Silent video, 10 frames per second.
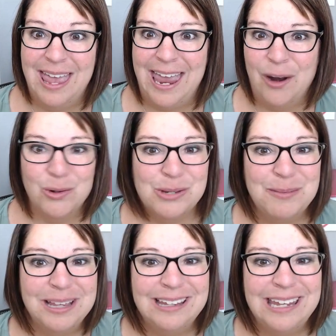And
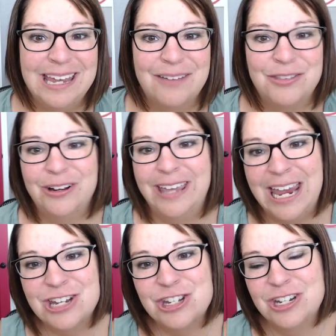ultimately, if they're
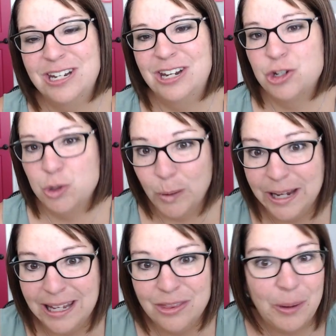engaged and
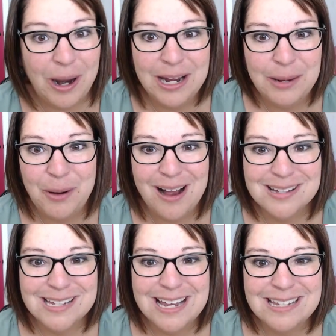enjoying the writing
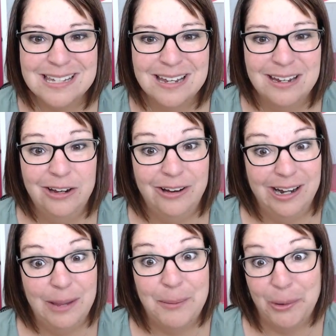process, you're
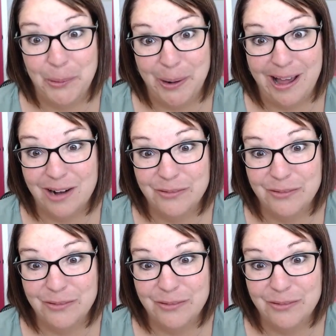going to get better work out of